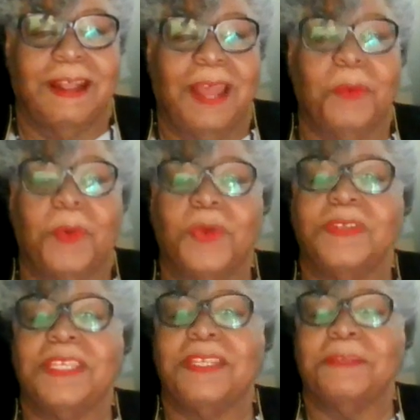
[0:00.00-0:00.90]
I
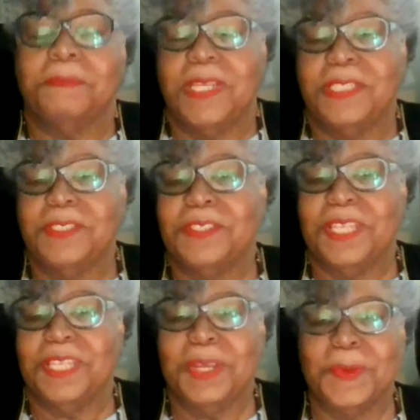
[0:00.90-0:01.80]
won't
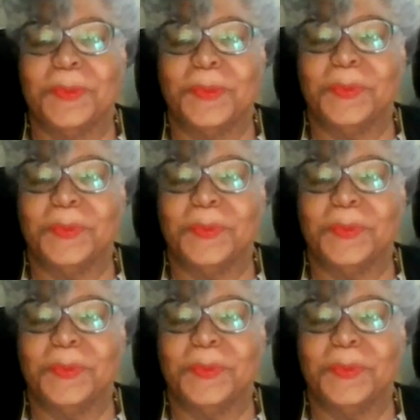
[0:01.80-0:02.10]
mention here